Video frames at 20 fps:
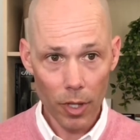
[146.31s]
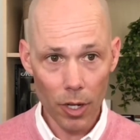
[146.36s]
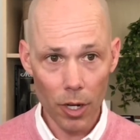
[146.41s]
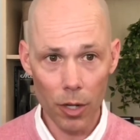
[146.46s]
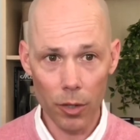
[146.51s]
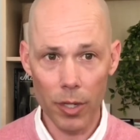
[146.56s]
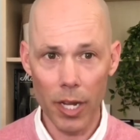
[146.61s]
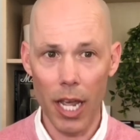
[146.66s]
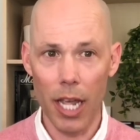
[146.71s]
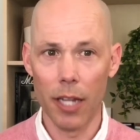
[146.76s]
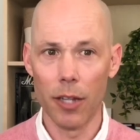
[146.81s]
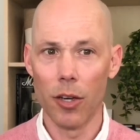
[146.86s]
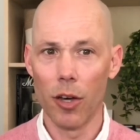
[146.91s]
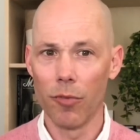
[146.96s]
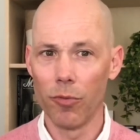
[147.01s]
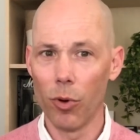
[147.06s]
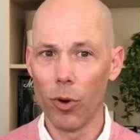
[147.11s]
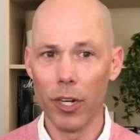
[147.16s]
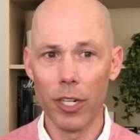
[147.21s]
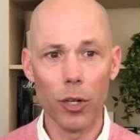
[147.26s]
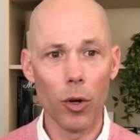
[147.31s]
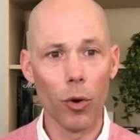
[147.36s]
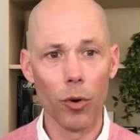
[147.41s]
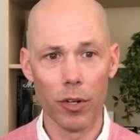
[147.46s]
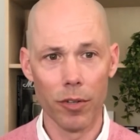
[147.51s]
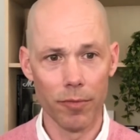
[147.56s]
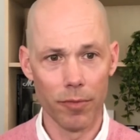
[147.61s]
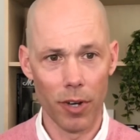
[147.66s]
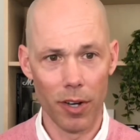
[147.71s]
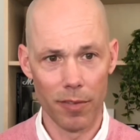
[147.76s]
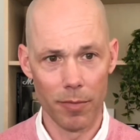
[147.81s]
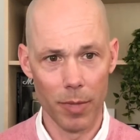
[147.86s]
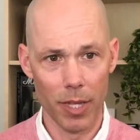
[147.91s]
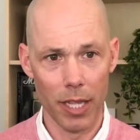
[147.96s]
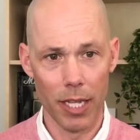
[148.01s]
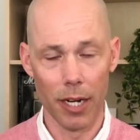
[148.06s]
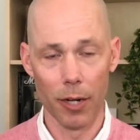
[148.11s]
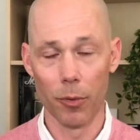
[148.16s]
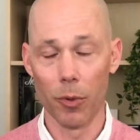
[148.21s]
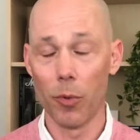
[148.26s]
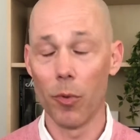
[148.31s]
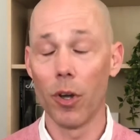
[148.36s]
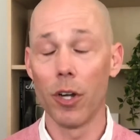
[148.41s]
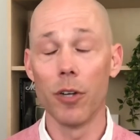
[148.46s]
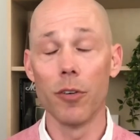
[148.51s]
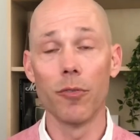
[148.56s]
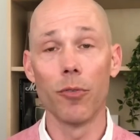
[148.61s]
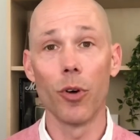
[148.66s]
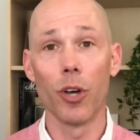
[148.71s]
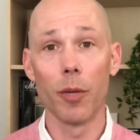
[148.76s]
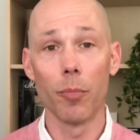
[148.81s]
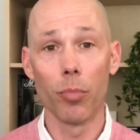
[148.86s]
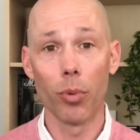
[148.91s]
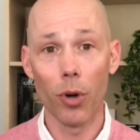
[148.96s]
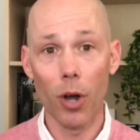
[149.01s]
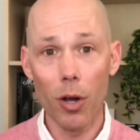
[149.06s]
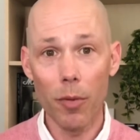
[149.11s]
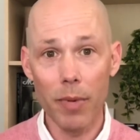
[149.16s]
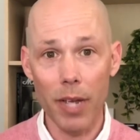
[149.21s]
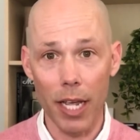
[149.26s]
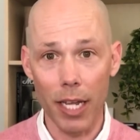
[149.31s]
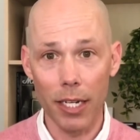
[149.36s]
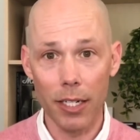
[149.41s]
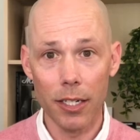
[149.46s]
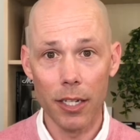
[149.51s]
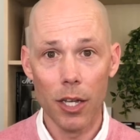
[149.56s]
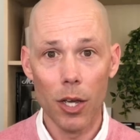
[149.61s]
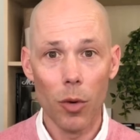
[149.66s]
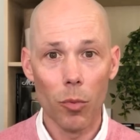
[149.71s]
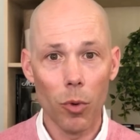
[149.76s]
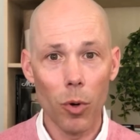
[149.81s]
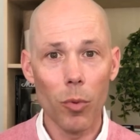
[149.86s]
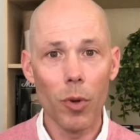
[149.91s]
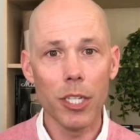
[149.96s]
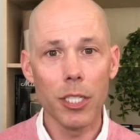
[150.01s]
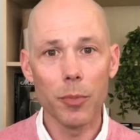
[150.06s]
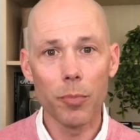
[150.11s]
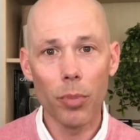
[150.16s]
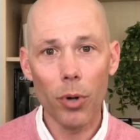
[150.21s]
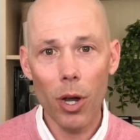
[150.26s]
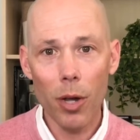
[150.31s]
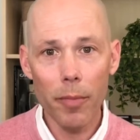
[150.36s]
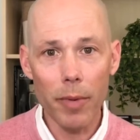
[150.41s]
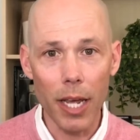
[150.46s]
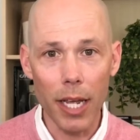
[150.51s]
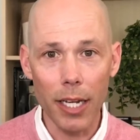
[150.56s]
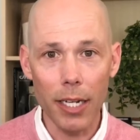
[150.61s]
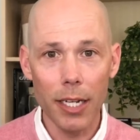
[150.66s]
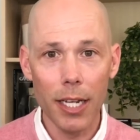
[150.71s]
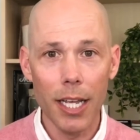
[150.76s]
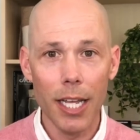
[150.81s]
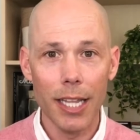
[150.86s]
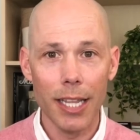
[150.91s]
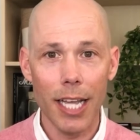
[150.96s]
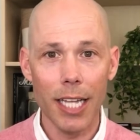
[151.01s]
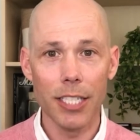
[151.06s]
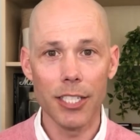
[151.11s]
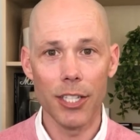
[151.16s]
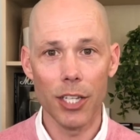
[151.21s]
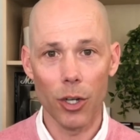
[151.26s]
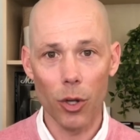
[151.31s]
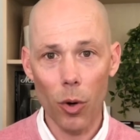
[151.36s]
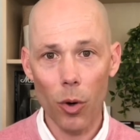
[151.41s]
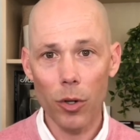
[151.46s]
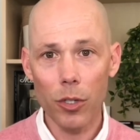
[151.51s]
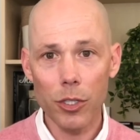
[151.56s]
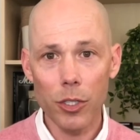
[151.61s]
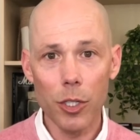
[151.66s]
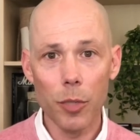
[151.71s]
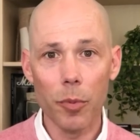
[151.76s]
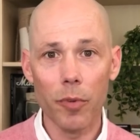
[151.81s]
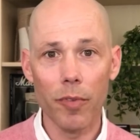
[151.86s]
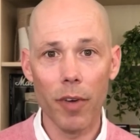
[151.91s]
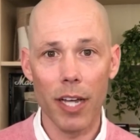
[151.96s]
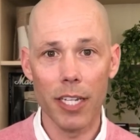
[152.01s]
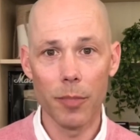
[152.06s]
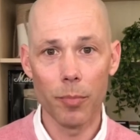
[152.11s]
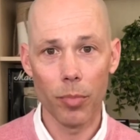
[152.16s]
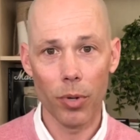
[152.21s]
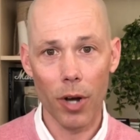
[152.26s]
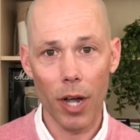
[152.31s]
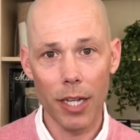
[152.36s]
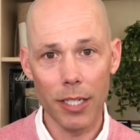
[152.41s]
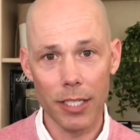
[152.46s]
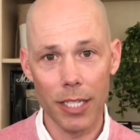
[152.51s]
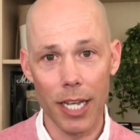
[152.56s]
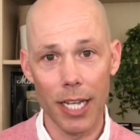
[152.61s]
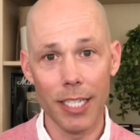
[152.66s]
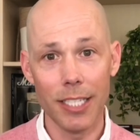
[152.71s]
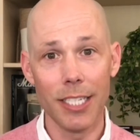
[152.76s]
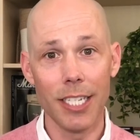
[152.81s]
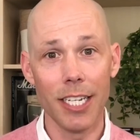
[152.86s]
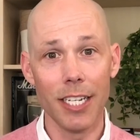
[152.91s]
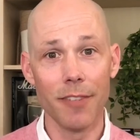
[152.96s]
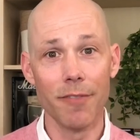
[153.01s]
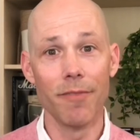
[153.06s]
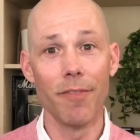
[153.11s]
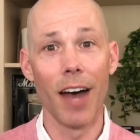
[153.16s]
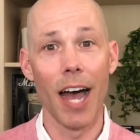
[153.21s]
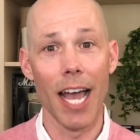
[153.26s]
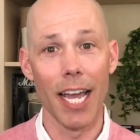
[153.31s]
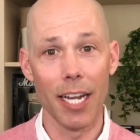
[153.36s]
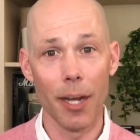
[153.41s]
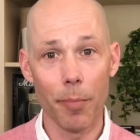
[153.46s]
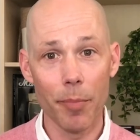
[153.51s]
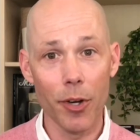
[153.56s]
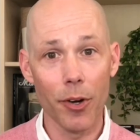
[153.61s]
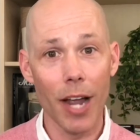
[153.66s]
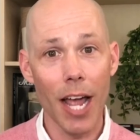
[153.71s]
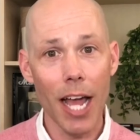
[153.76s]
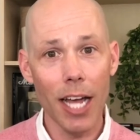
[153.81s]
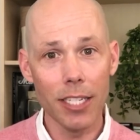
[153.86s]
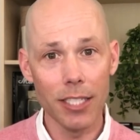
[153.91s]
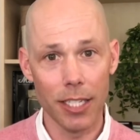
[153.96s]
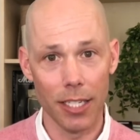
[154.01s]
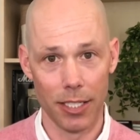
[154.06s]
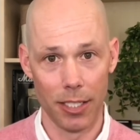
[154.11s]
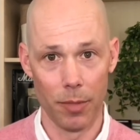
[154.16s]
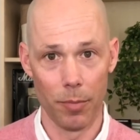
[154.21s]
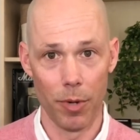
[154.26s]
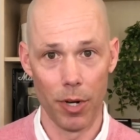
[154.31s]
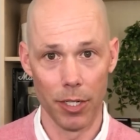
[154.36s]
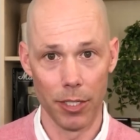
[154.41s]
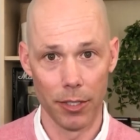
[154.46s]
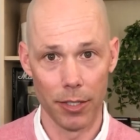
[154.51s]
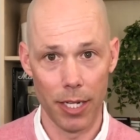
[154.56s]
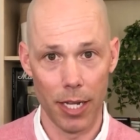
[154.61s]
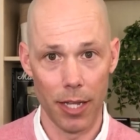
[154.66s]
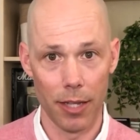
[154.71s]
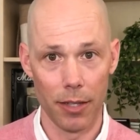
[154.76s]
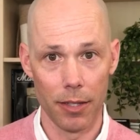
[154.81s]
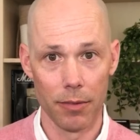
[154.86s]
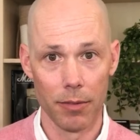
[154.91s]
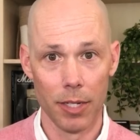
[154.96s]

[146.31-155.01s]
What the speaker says: Okay, avoid court involvement there. We want to avoid probate. Well, what's probate? That's the court-supervised process to divide up your assets upon your death.